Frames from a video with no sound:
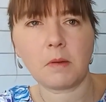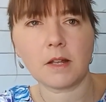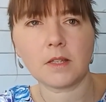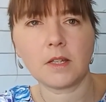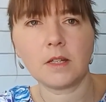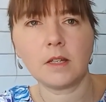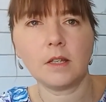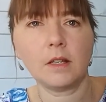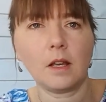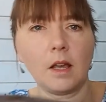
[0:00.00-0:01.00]
pattern,
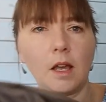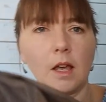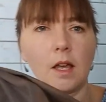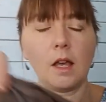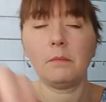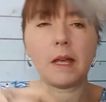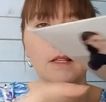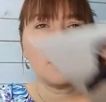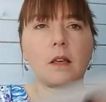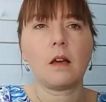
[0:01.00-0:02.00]
uh, a basic